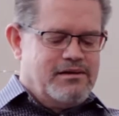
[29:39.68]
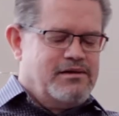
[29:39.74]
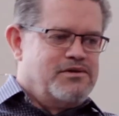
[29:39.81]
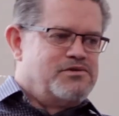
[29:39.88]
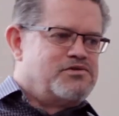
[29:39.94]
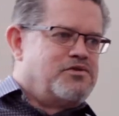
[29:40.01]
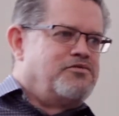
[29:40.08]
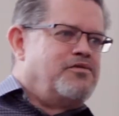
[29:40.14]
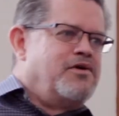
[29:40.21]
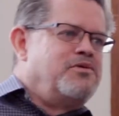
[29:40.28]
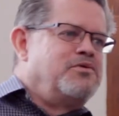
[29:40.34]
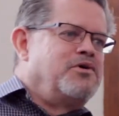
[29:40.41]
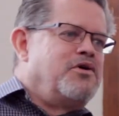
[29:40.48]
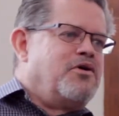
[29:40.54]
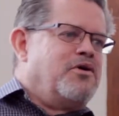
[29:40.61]
There's the
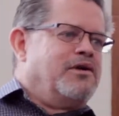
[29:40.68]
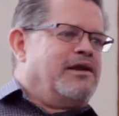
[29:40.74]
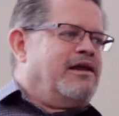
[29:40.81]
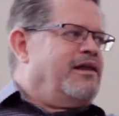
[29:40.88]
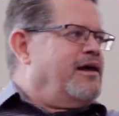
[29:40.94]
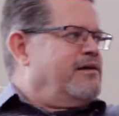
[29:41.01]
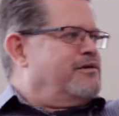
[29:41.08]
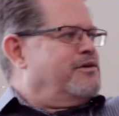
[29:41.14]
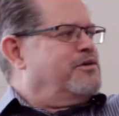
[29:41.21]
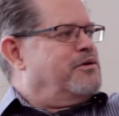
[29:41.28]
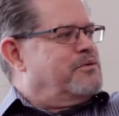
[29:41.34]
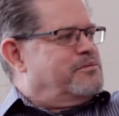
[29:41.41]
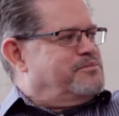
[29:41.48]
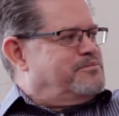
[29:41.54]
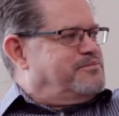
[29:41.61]
phone call I like to
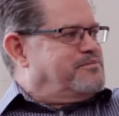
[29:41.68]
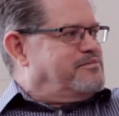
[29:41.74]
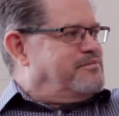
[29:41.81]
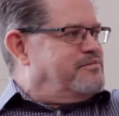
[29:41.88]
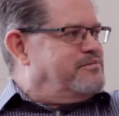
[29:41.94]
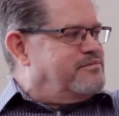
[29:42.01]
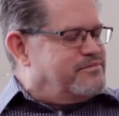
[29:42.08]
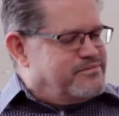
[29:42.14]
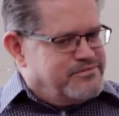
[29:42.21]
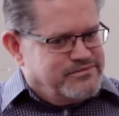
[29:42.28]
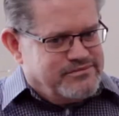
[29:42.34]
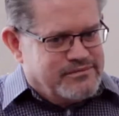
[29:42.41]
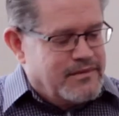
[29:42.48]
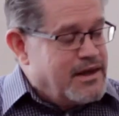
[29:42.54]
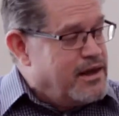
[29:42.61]
do,
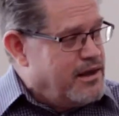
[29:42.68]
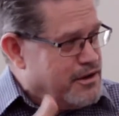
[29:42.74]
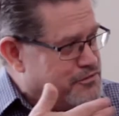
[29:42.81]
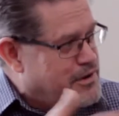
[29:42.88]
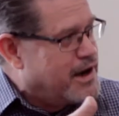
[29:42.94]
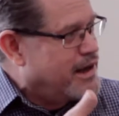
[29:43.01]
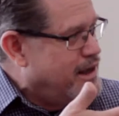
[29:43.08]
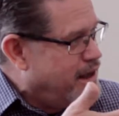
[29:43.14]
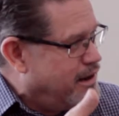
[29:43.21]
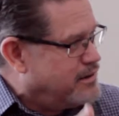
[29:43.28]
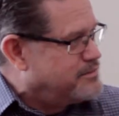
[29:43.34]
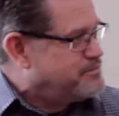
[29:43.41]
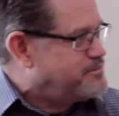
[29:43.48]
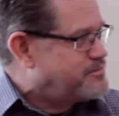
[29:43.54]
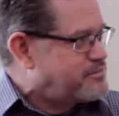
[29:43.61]
if I can.